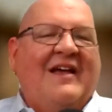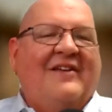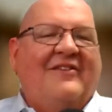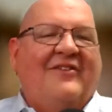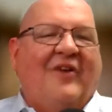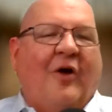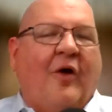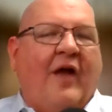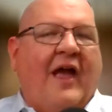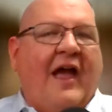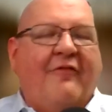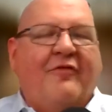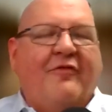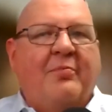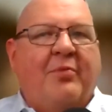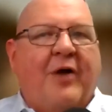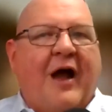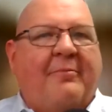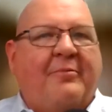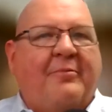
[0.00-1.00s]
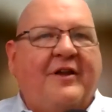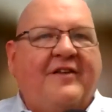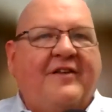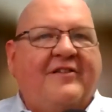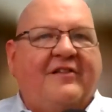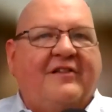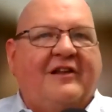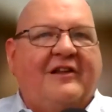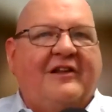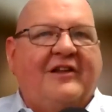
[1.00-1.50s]
So every property is
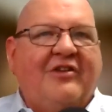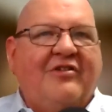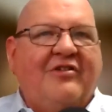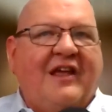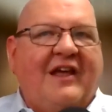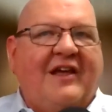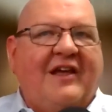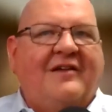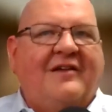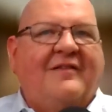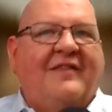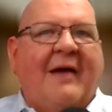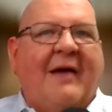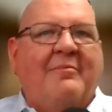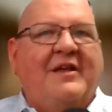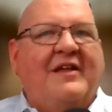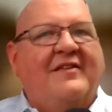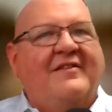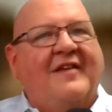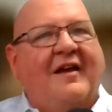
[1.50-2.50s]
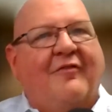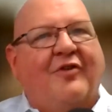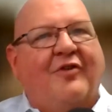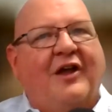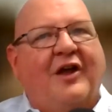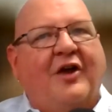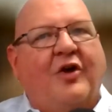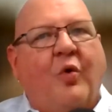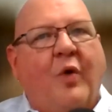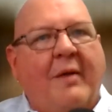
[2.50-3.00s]
a little unique. That means
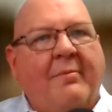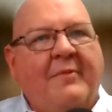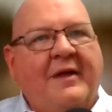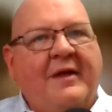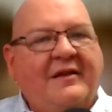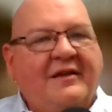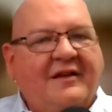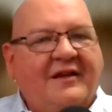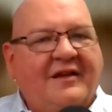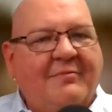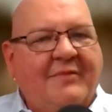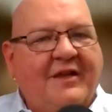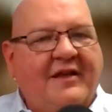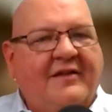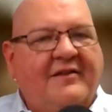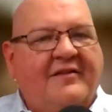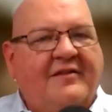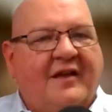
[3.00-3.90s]
every equipment can be